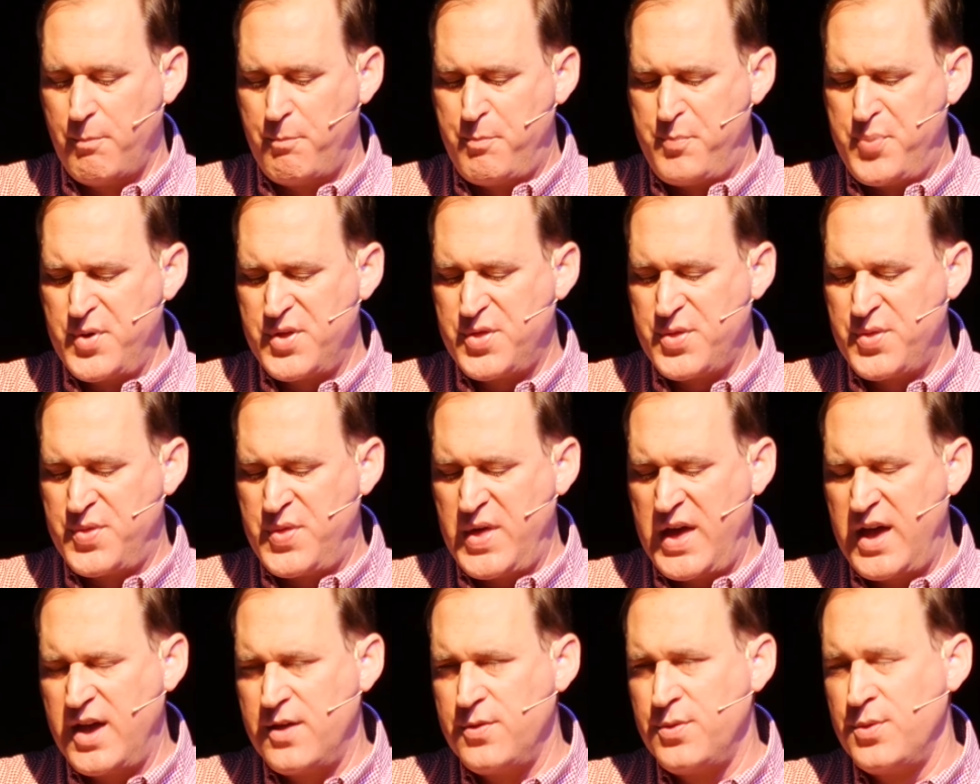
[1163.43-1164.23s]
but
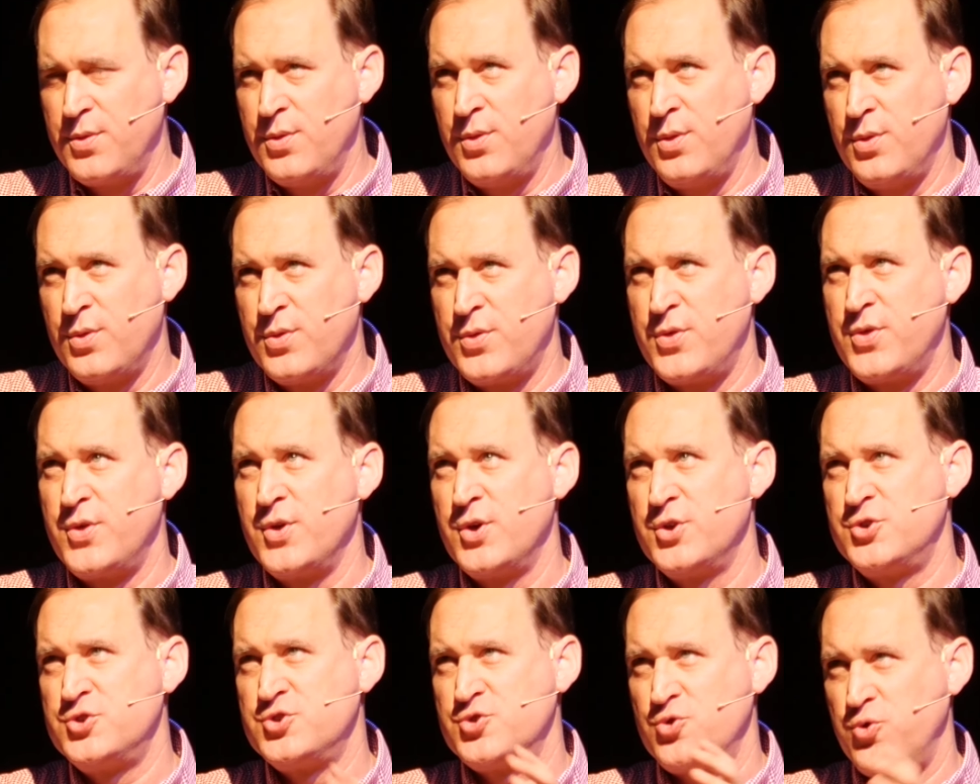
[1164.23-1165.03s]
then
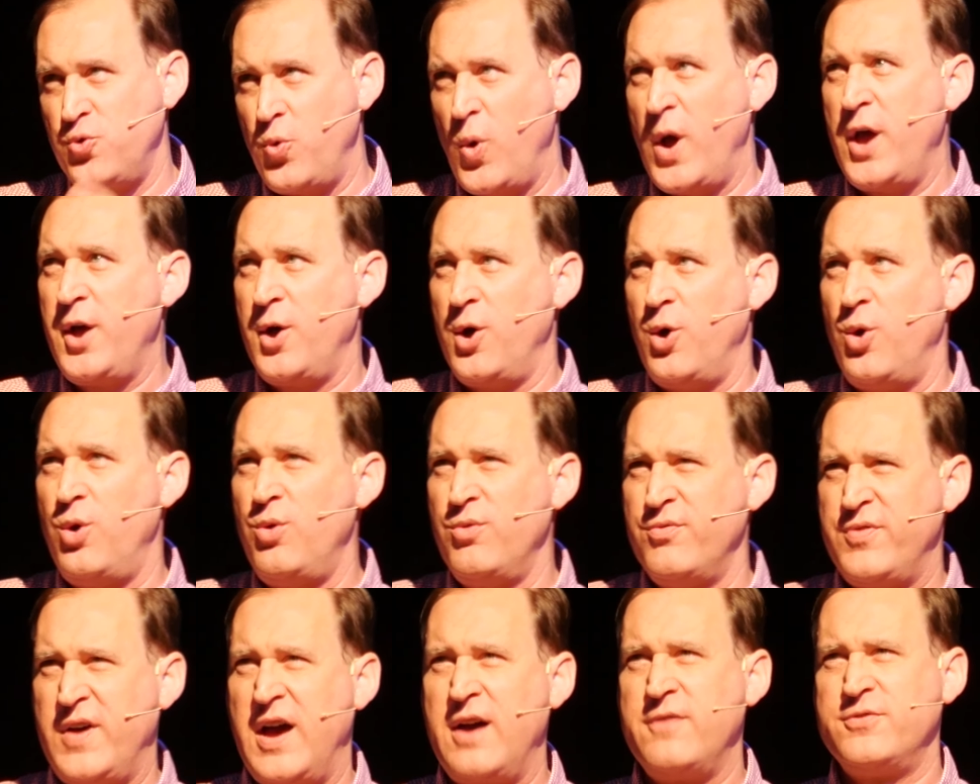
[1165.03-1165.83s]
the
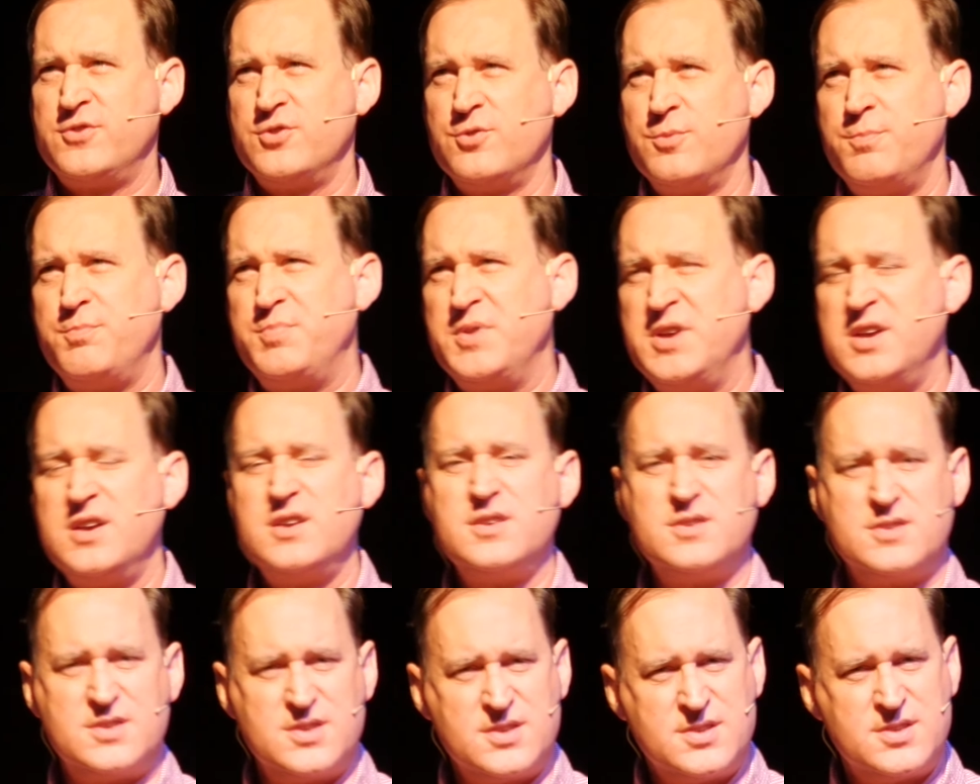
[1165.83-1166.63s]
12, after
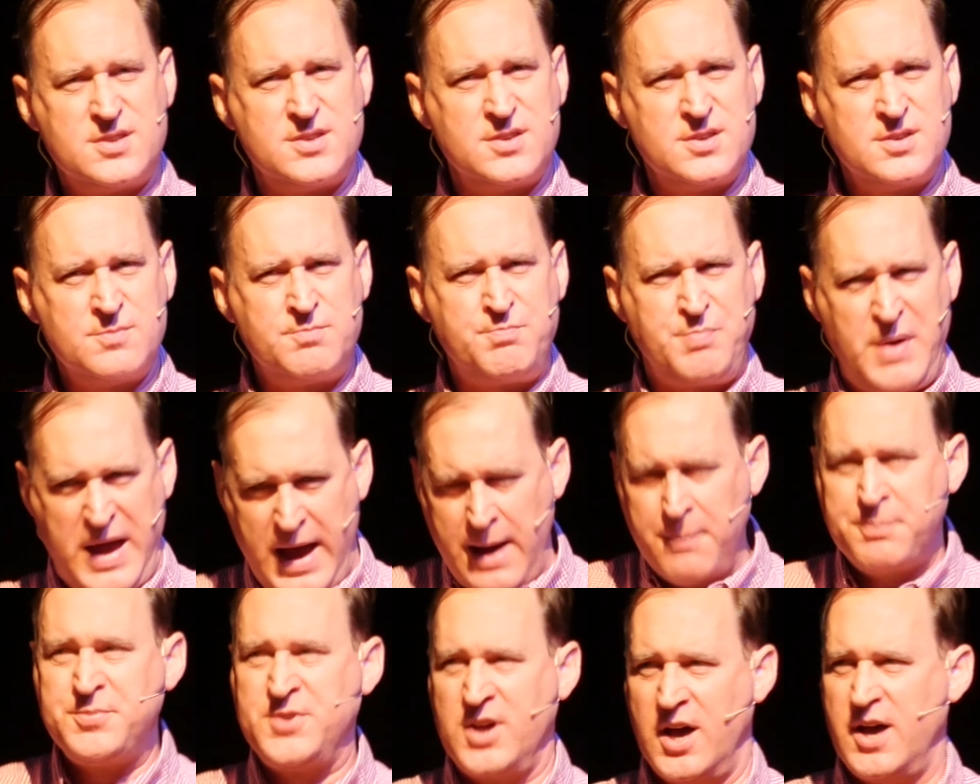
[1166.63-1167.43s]
being dis-
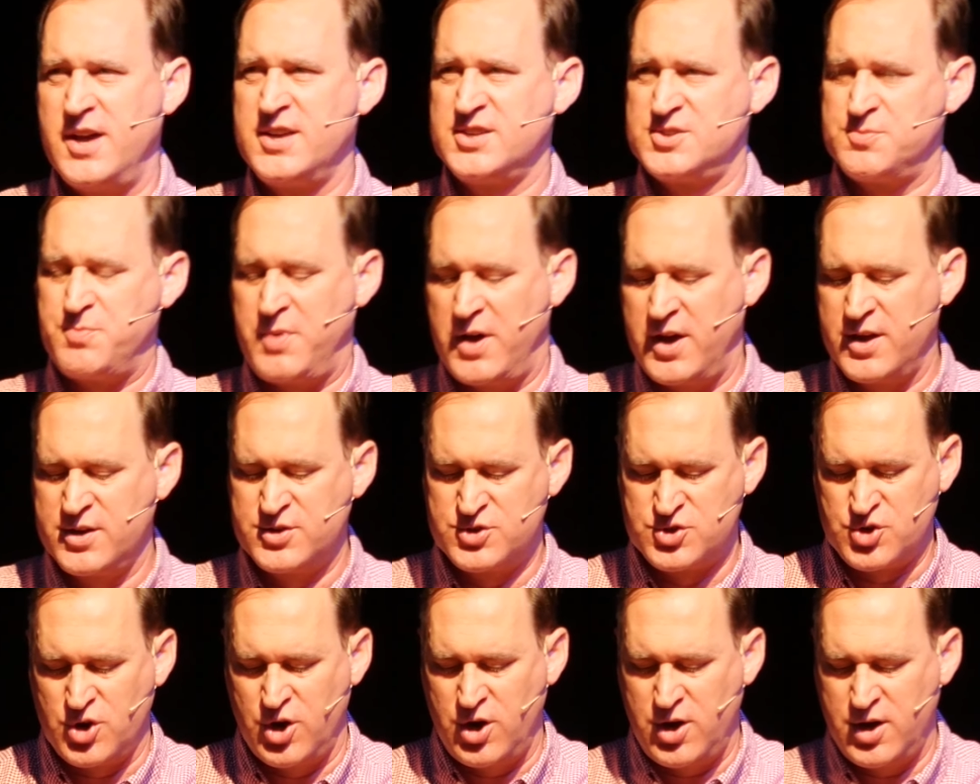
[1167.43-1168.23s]
baptized by
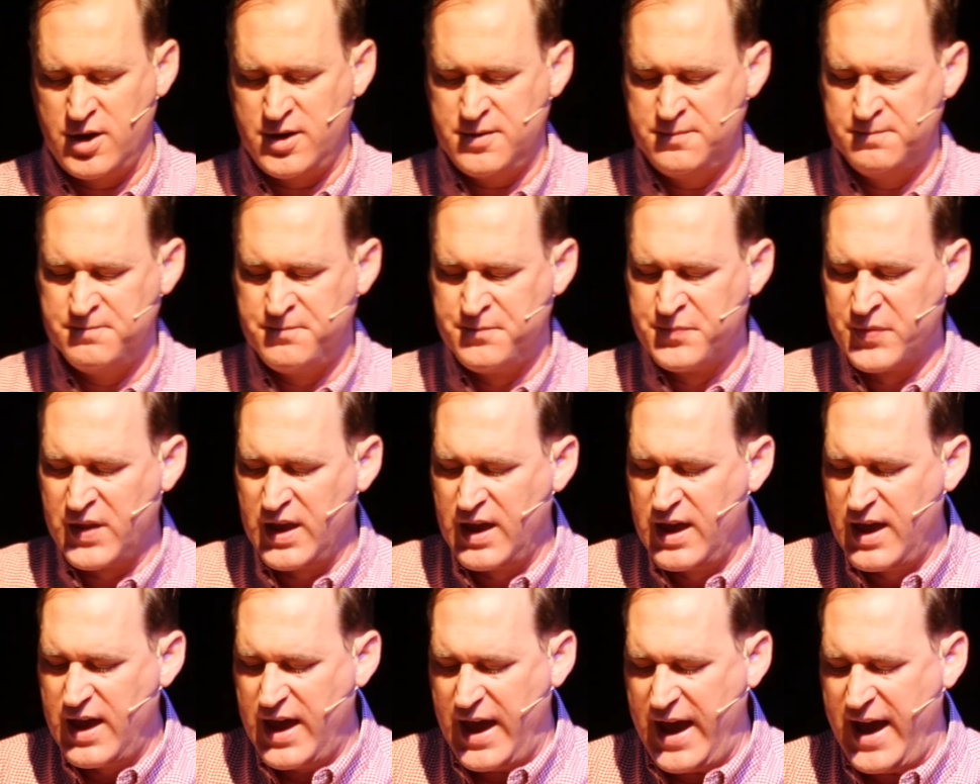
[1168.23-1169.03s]
John,
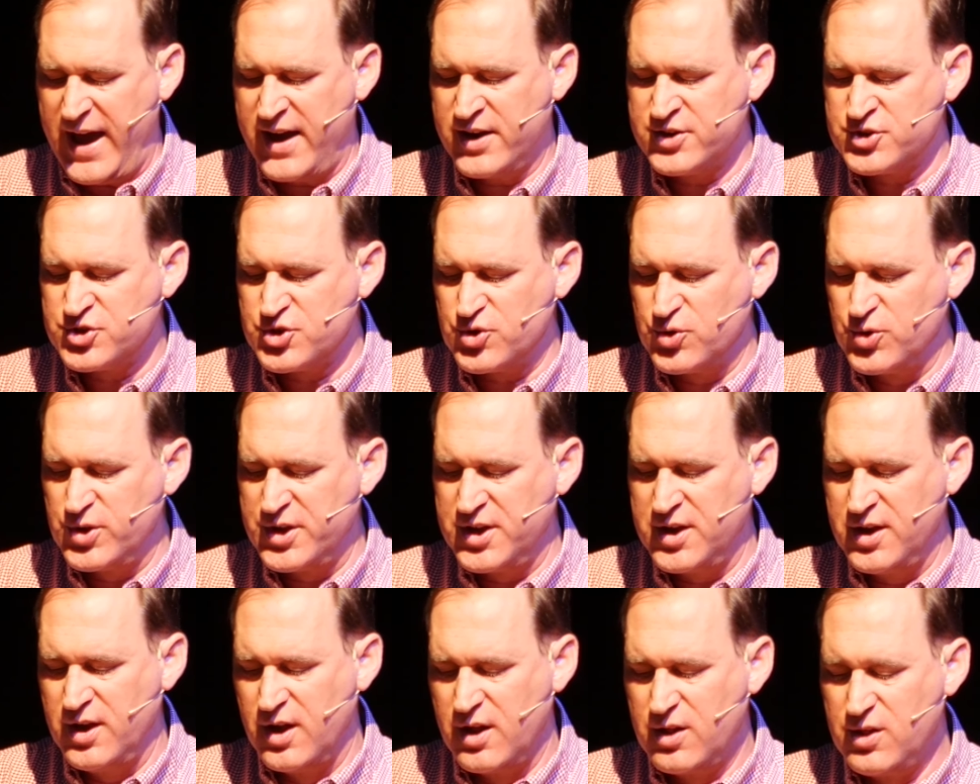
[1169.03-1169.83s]

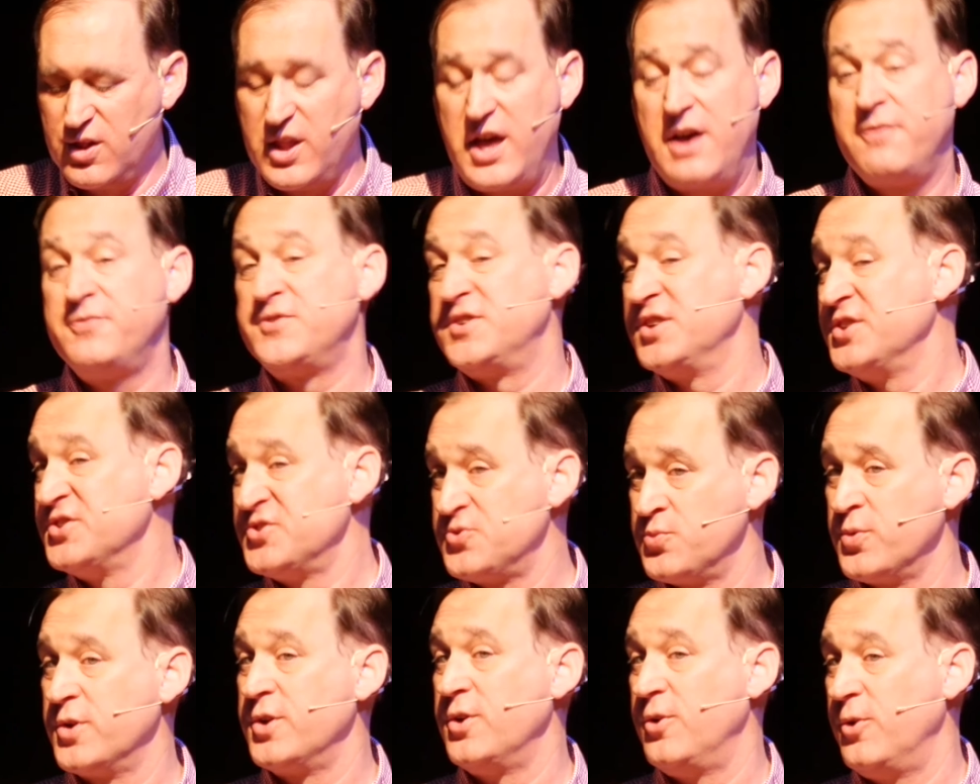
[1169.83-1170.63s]
actually left
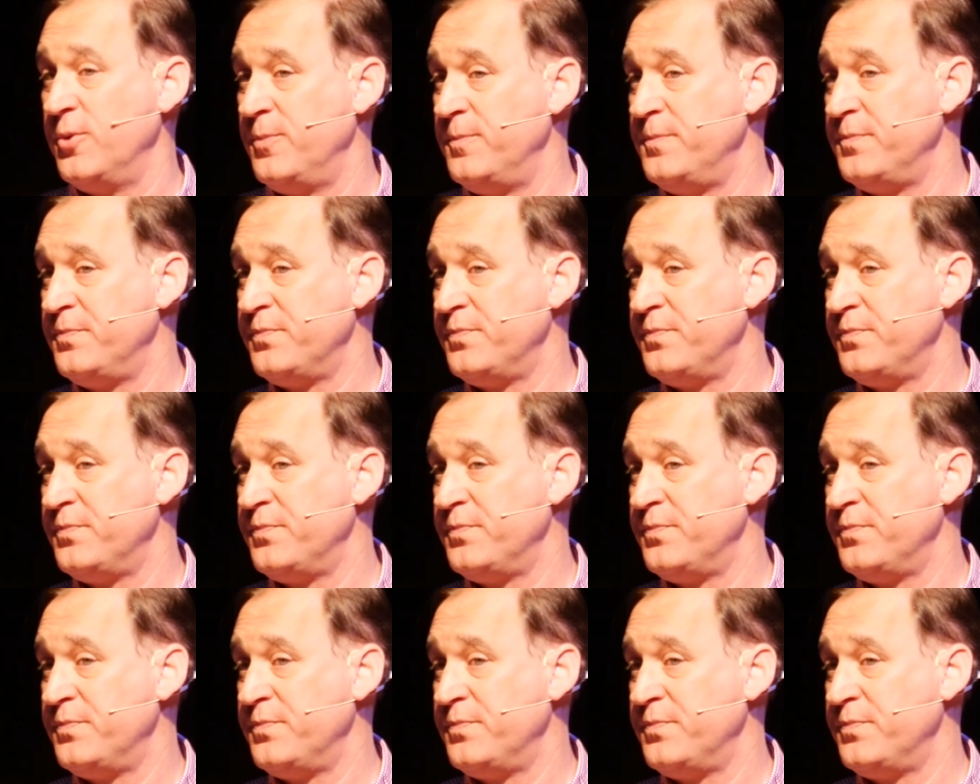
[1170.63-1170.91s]
Israel